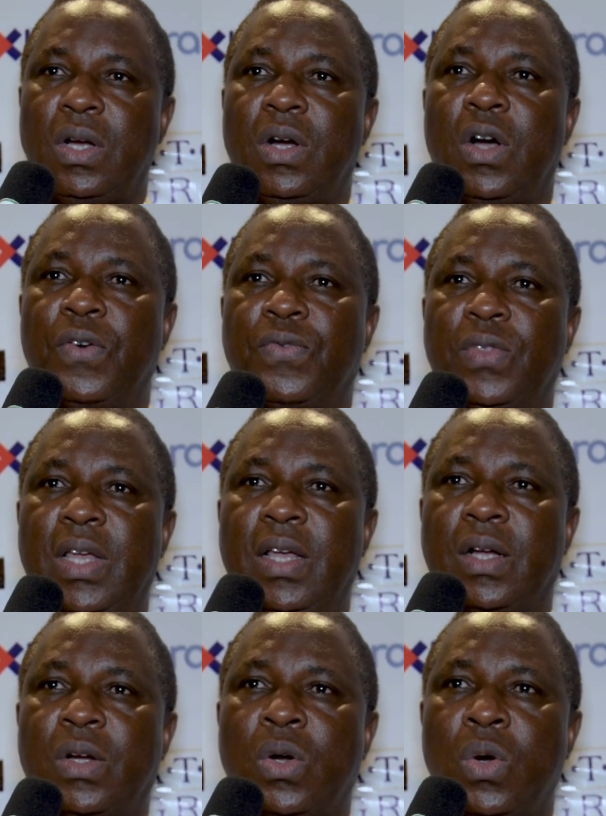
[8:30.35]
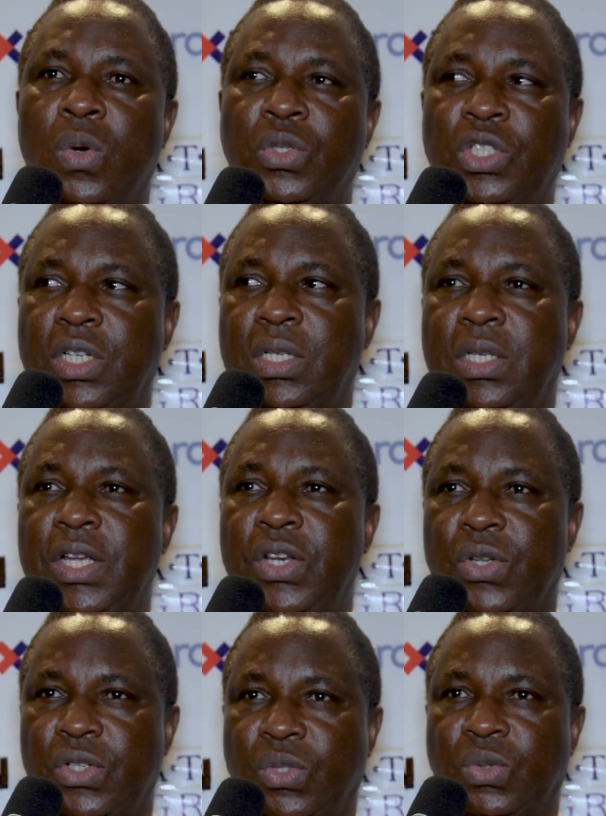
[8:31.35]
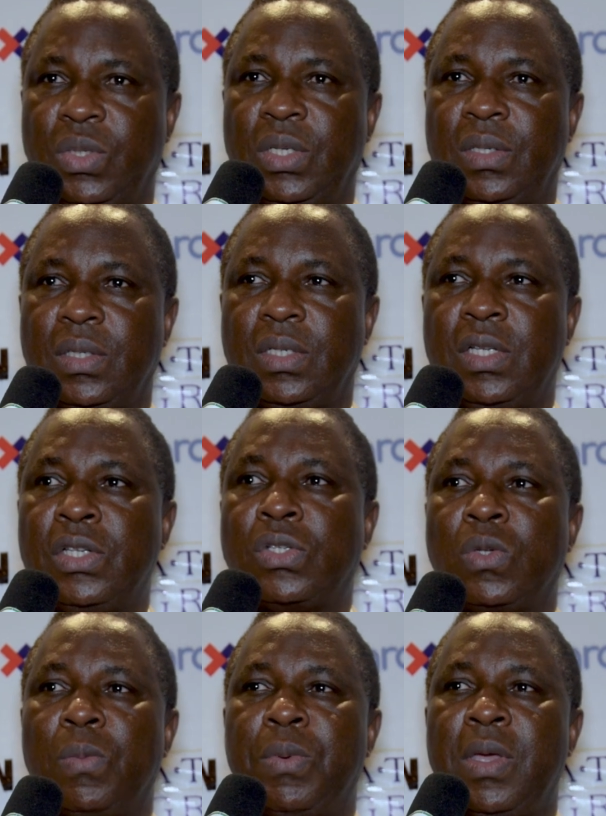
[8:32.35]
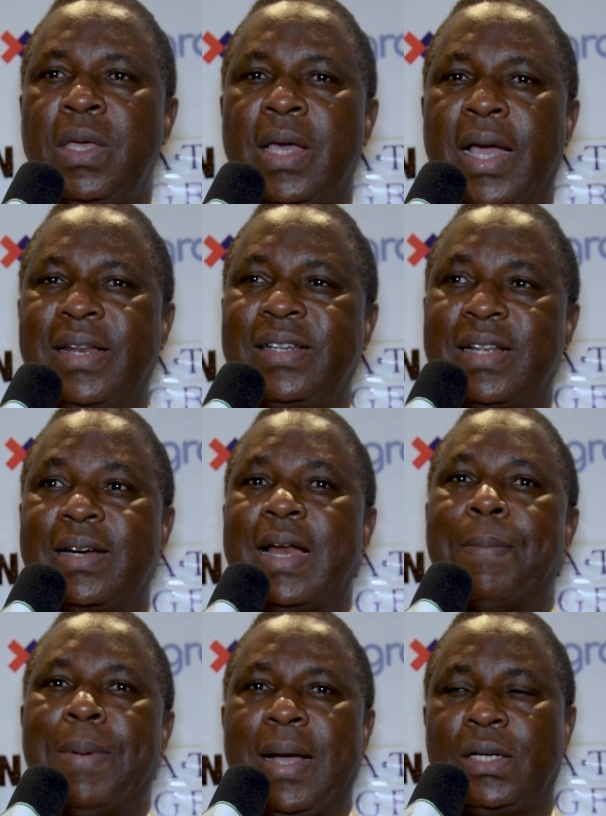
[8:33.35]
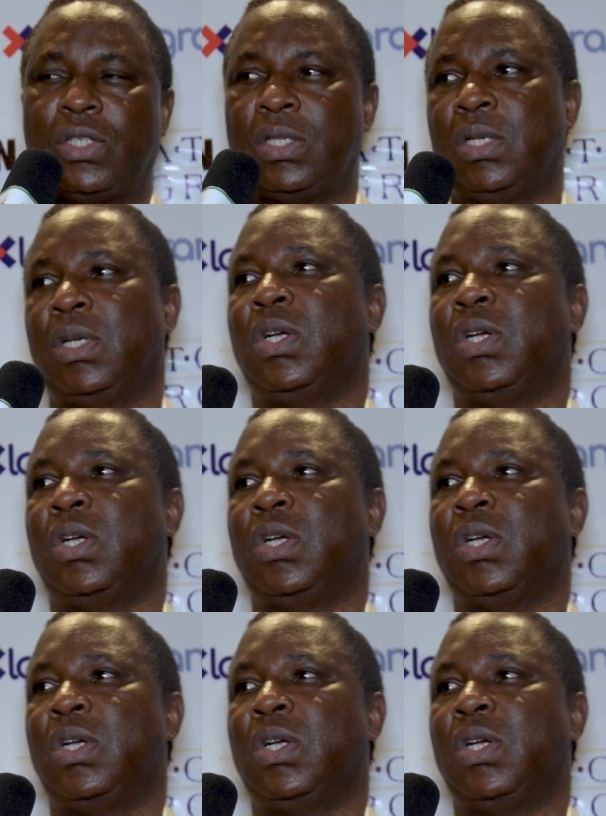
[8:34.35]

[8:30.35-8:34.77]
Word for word: of the cold chain industry is to be an integral part